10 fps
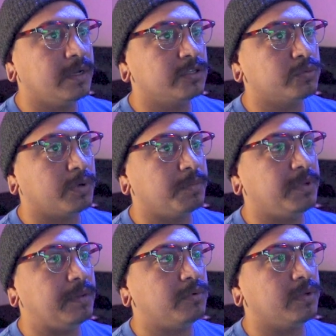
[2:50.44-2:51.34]
So I want to be
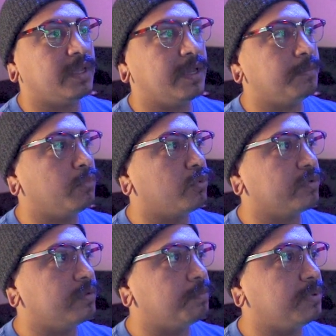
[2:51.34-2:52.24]
able to get more
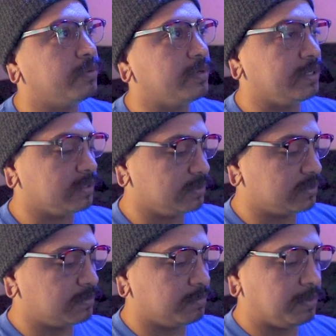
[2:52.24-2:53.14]
of the
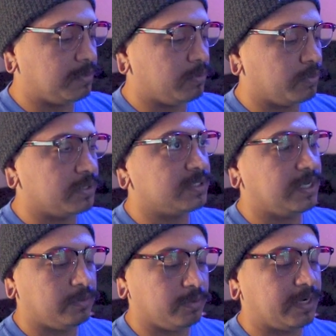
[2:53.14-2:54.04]
buildings. Maybe
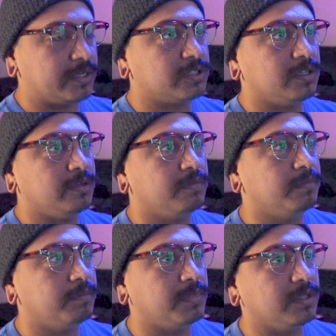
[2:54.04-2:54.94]
110 would actually
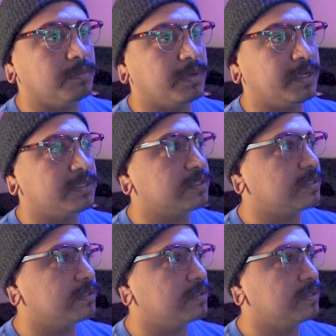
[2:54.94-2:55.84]
be the
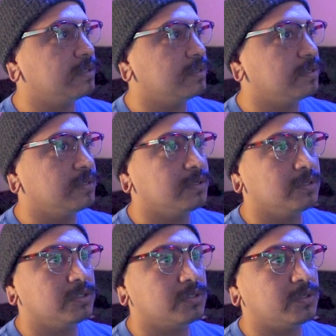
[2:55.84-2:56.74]
best.
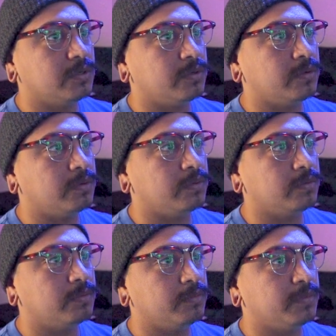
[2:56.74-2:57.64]

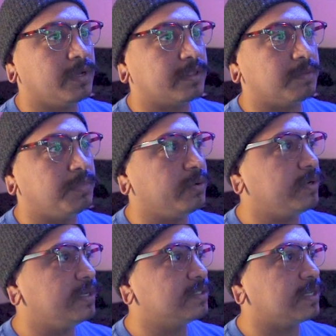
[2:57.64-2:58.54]
So we got the
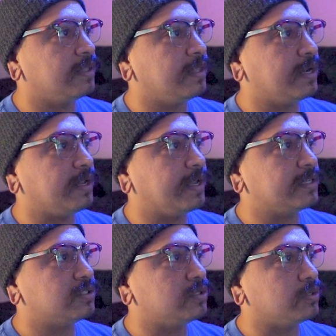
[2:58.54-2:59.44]
buildings, and then I
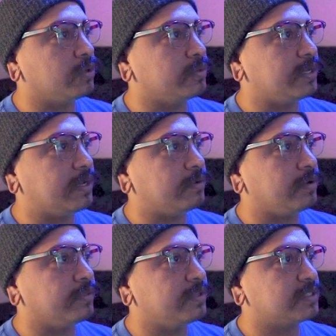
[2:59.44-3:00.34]
like to go down
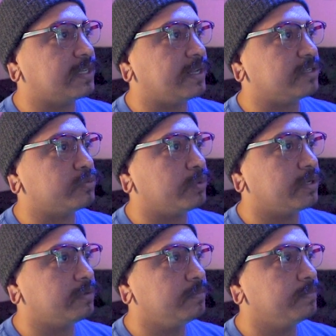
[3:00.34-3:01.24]
on this side as
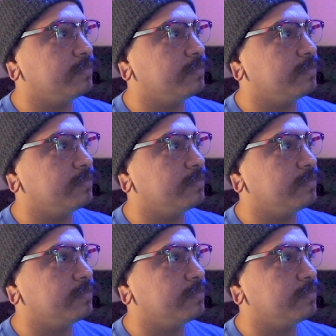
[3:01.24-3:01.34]
well